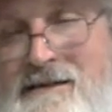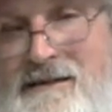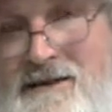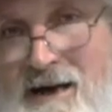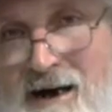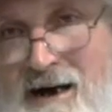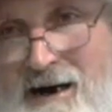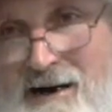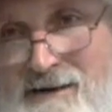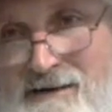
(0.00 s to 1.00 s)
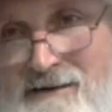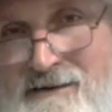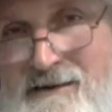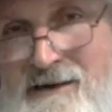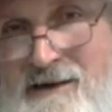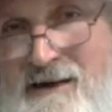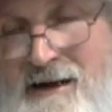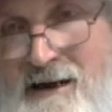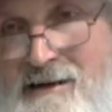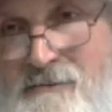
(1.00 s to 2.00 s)
Yah,
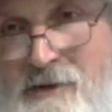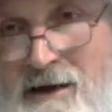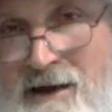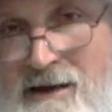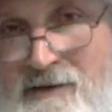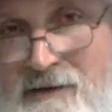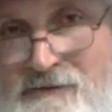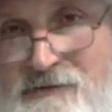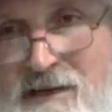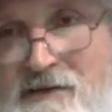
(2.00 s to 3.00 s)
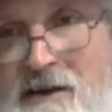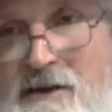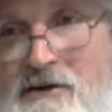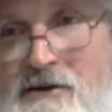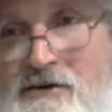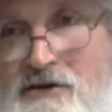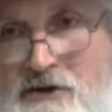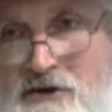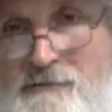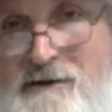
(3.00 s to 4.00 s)
had to bring the physical
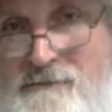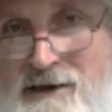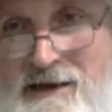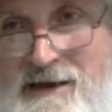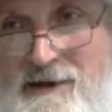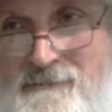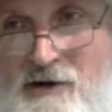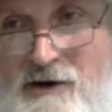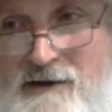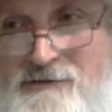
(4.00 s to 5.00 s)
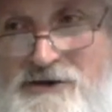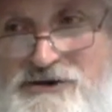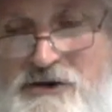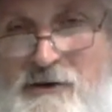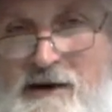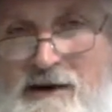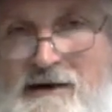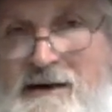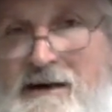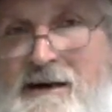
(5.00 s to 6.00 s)
human being part of Yeshua
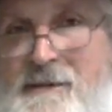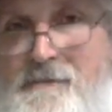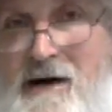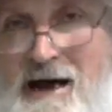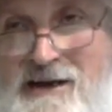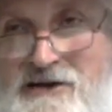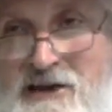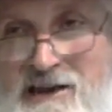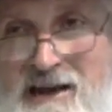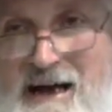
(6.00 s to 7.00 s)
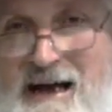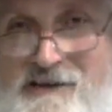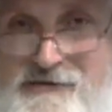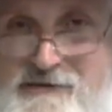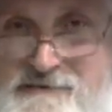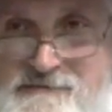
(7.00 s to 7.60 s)
back to life.